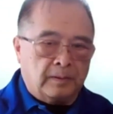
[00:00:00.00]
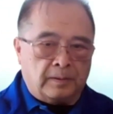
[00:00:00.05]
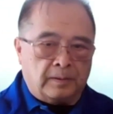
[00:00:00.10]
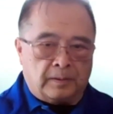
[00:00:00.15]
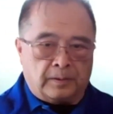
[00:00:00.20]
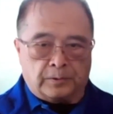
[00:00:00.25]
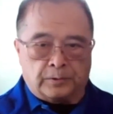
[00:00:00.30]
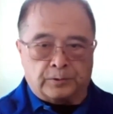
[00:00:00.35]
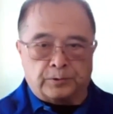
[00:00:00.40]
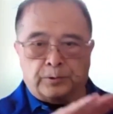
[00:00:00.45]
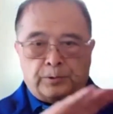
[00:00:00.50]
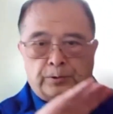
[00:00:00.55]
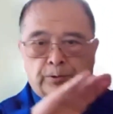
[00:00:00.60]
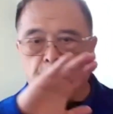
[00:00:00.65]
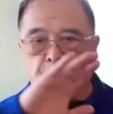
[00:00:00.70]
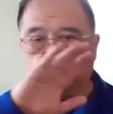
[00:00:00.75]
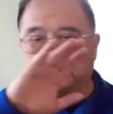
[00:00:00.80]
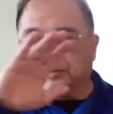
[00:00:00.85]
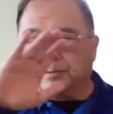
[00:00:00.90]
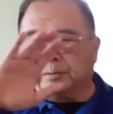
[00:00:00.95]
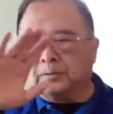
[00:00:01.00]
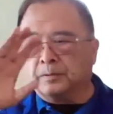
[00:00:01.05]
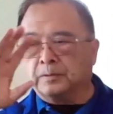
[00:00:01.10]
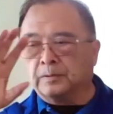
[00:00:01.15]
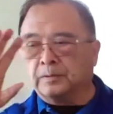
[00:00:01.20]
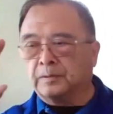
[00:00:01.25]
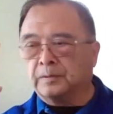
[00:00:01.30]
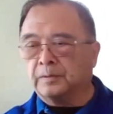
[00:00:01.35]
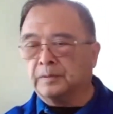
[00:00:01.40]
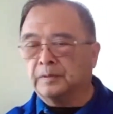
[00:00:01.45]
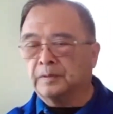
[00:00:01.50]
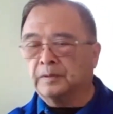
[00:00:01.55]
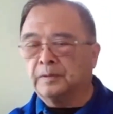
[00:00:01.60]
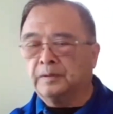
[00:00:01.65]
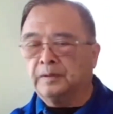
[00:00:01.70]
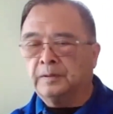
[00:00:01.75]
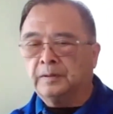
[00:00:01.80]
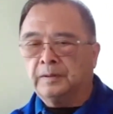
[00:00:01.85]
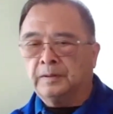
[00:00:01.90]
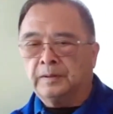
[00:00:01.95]
Here's two.
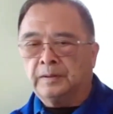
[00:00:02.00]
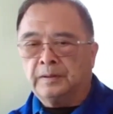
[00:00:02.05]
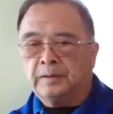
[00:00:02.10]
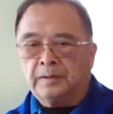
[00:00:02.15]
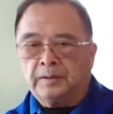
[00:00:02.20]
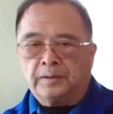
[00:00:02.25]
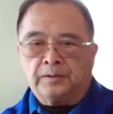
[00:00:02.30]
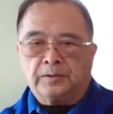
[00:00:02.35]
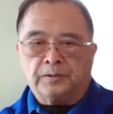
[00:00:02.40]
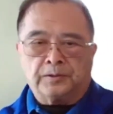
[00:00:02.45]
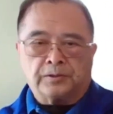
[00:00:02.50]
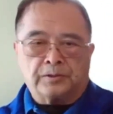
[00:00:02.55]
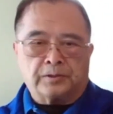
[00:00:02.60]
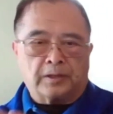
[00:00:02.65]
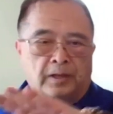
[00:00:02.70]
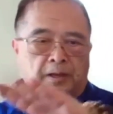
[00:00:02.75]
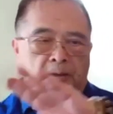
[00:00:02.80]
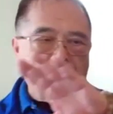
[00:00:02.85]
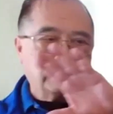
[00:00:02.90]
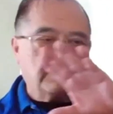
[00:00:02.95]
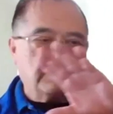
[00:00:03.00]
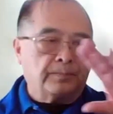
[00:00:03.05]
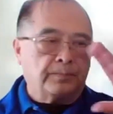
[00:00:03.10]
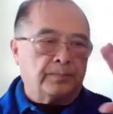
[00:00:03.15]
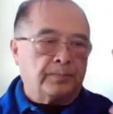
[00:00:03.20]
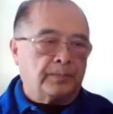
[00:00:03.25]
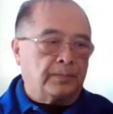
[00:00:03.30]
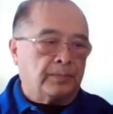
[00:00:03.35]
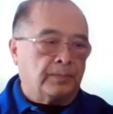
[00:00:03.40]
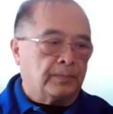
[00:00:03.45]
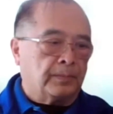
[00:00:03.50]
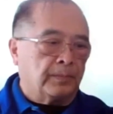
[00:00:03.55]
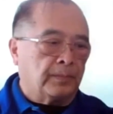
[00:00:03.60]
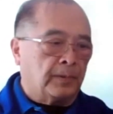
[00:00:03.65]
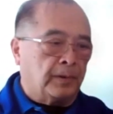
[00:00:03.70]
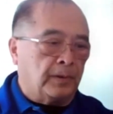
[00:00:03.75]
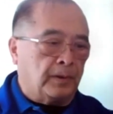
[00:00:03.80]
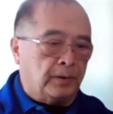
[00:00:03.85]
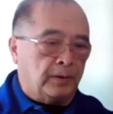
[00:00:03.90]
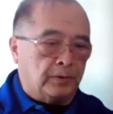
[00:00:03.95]
Step.
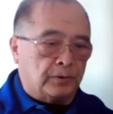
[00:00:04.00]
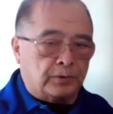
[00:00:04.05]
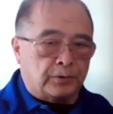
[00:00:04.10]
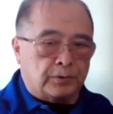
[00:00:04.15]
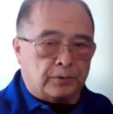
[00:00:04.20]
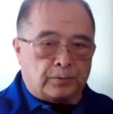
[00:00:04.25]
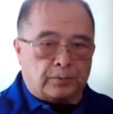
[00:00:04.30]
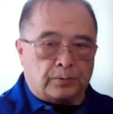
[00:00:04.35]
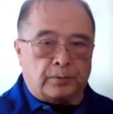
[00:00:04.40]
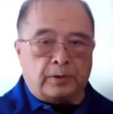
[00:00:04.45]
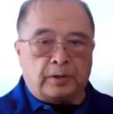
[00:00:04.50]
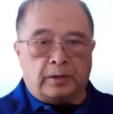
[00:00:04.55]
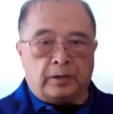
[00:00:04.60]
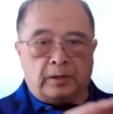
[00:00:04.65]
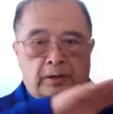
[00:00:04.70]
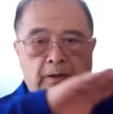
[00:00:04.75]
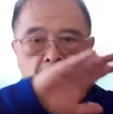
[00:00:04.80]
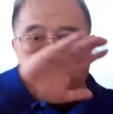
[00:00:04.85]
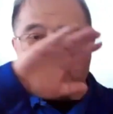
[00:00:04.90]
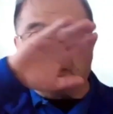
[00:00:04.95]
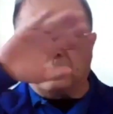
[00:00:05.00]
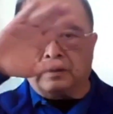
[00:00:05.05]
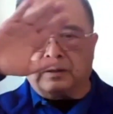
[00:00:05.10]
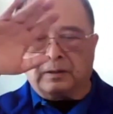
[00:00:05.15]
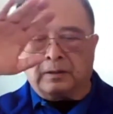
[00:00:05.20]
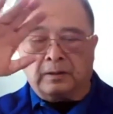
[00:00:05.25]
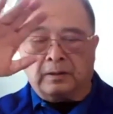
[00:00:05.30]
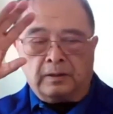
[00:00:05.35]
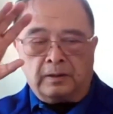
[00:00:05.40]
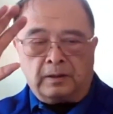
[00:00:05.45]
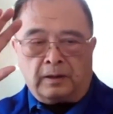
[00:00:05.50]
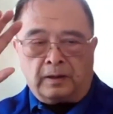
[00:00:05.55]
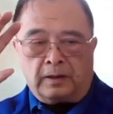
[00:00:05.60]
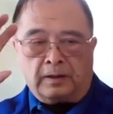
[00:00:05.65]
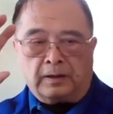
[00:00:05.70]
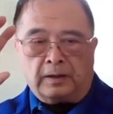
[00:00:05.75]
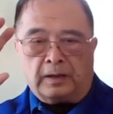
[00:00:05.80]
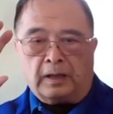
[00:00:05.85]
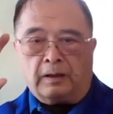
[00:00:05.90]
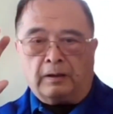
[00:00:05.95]
Here's three.
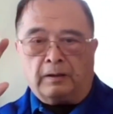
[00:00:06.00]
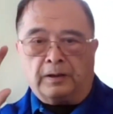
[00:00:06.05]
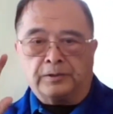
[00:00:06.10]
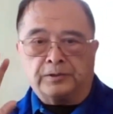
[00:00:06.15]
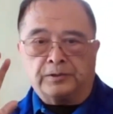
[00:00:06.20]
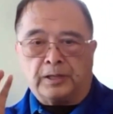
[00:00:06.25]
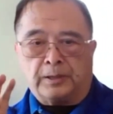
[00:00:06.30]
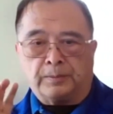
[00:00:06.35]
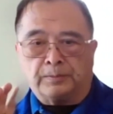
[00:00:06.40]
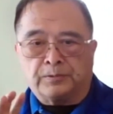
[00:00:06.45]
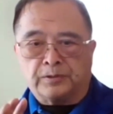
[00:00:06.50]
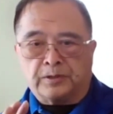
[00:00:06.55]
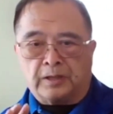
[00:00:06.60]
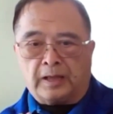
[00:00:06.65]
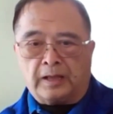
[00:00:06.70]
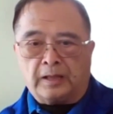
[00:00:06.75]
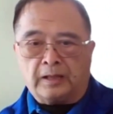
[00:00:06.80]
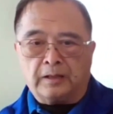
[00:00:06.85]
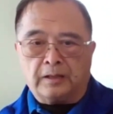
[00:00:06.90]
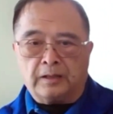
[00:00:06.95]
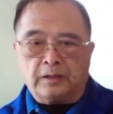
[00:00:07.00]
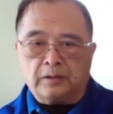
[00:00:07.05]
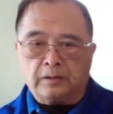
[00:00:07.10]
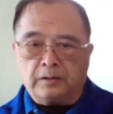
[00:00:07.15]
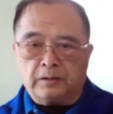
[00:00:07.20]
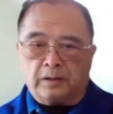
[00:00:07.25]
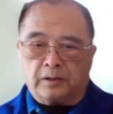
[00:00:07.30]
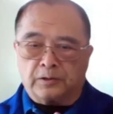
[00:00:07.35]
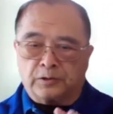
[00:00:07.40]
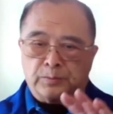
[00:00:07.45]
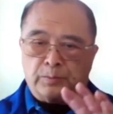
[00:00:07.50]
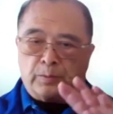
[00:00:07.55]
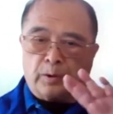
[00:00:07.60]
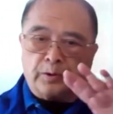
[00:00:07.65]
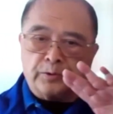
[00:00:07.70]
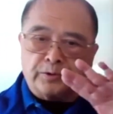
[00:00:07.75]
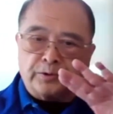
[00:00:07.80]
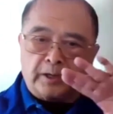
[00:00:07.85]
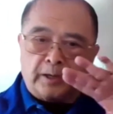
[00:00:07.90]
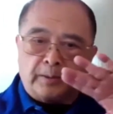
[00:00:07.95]
And now I step slightly, a small
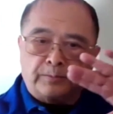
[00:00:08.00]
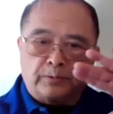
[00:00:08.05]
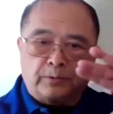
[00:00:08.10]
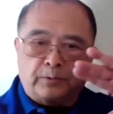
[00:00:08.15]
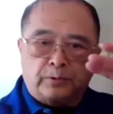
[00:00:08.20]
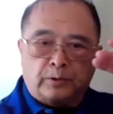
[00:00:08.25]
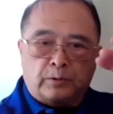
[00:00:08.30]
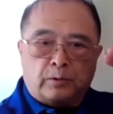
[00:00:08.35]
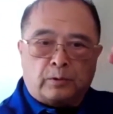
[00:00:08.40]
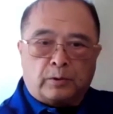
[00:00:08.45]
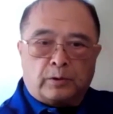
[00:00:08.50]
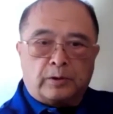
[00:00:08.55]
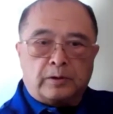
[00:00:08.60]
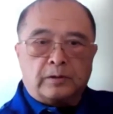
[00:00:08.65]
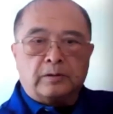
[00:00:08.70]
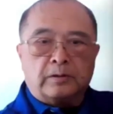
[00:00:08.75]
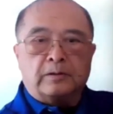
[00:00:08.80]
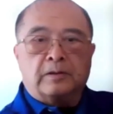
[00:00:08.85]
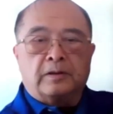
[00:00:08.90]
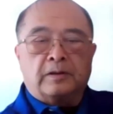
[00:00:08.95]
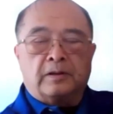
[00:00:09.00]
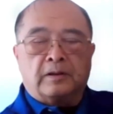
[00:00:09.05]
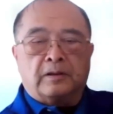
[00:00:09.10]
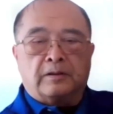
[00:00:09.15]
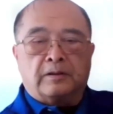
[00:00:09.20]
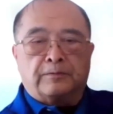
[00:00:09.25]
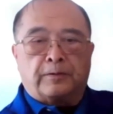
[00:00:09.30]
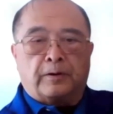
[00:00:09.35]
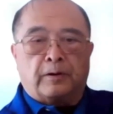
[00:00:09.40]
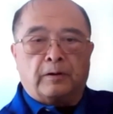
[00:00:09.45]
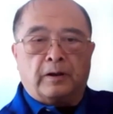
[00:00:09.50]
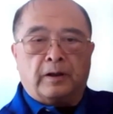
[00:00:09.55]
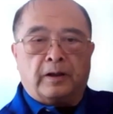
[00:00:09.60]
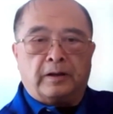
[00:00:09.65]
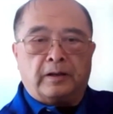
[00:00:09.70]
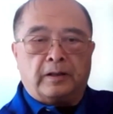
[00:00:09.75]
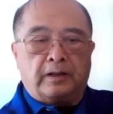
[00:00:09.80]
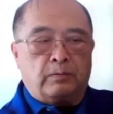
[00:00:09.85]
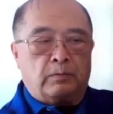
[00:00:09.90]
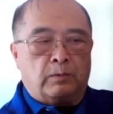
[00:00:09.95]
step to the corner. Fair
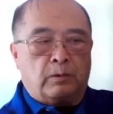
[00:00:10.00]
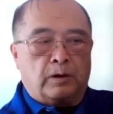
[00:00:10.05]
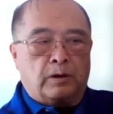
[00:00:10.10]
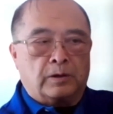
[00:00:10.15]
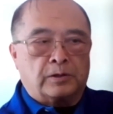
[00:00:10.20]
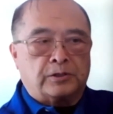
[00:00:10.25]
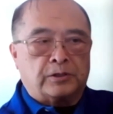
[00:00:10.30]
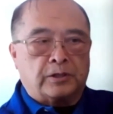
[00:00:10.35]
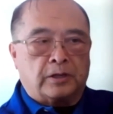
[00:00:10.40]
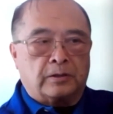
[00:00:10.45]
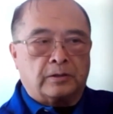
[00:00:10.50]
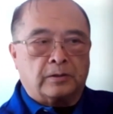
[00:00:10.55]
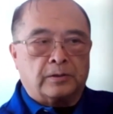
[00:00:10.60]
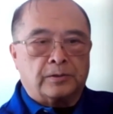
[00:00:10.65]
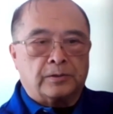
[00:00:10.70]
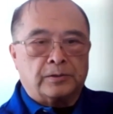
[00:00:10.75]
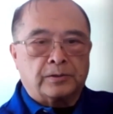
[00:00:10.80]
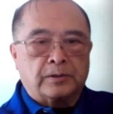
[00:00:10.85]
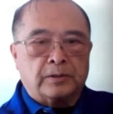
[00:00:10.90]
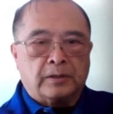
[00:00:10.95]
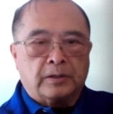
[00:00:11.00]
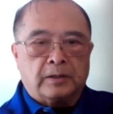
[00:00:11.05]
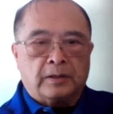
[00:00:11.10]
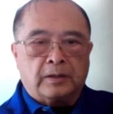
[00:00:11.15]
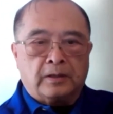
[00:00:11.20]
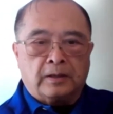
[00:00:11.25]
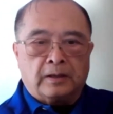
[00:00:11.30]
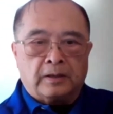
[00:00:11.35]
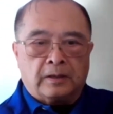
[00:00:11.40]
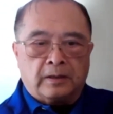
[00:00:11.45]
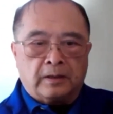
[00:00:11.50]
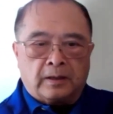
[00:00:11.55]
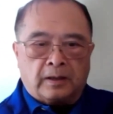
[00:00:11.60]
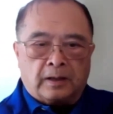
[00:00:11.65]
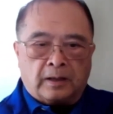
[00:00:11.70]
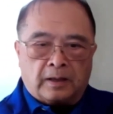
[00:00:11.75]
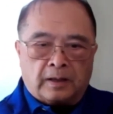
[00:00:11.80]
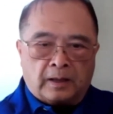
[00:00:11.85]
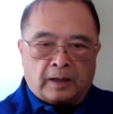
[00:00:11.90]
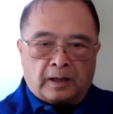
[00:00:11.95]
Lady works shuttles.
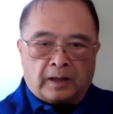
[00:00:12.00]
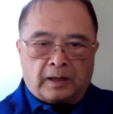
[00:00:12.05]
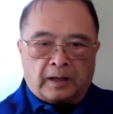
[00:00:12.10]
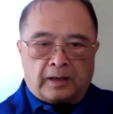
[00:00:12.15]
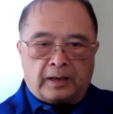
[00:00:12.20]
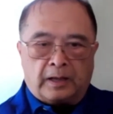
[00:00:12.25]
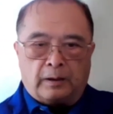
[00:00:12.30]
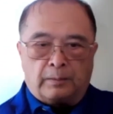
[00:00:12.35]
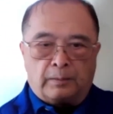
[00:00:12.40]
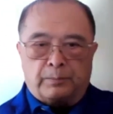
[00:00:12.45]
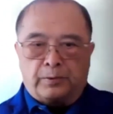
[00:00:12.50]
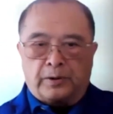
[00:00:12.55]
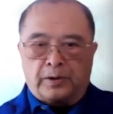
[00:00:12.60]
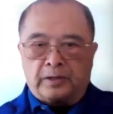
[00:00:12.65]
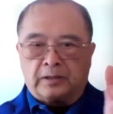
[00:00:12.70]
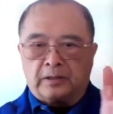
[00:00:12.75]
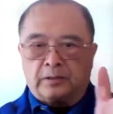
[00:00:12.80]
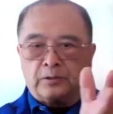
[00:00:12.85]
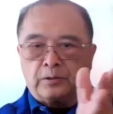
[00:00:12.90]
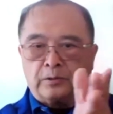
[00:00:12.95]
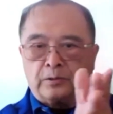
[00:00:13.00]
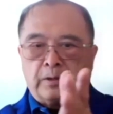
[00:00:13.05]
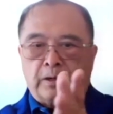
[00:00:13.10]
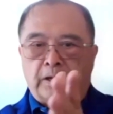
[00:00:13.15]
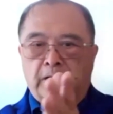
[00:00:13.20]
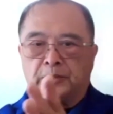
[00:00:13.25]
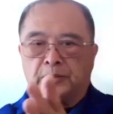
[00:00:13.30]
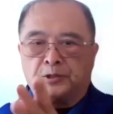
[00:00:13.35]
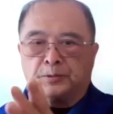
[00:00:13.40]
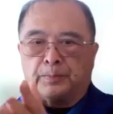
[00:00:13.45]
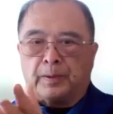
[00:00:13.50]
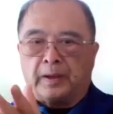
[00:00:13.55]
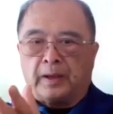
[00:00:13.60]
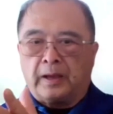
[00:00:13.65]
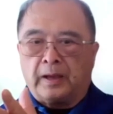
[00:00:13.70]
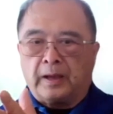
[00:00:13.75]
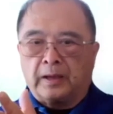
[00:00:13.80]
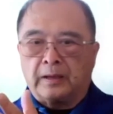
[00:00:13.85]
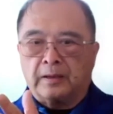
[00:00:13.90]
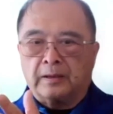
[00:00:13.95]
I now bring the two hands
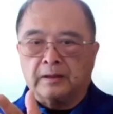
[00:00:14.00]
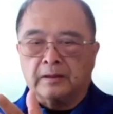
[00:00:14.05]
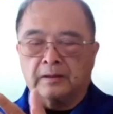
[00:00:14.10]
back,